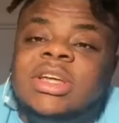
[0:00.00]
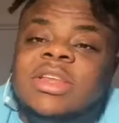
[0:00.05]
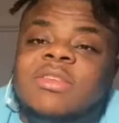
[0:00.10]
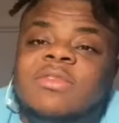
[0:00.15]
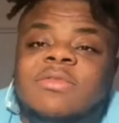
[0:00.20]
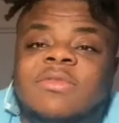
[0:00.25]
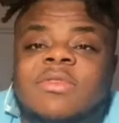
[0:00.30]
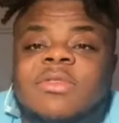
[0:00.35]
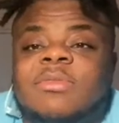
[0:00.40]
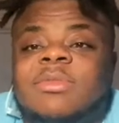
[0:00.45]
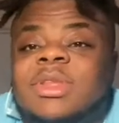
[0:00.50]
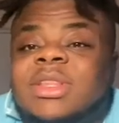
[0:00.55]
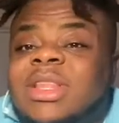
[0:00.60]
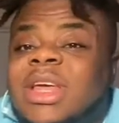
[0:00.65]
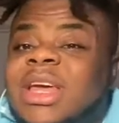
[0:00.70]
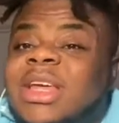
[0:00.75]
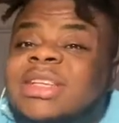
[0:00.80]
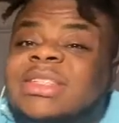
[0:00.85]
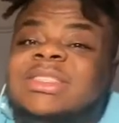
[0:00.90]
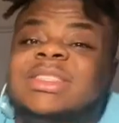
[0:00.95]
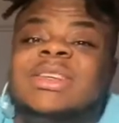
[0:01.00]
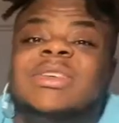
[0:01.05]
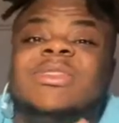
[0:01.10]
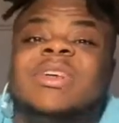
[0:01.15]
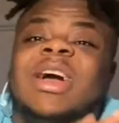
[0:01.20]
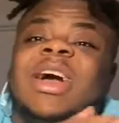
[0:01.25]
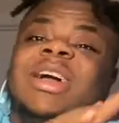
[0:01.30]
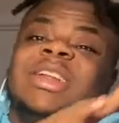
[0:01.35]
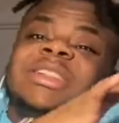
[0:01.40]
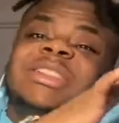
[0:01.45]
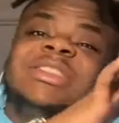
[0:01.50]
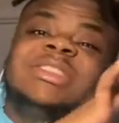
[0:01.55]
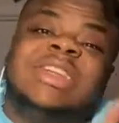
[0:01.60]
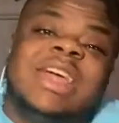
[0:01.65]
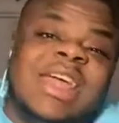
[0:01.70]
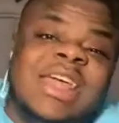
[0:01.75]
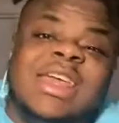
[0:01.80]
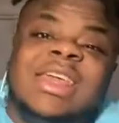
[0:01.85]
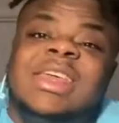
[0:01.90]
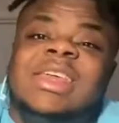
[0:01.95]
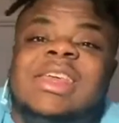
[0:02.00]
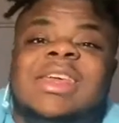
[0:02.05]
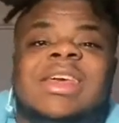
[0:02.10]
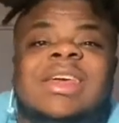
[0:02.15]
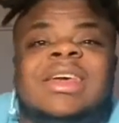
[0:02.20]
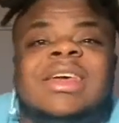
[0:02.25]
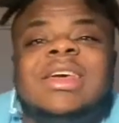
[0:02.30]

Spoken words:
You feel me? Things still kind of shaky.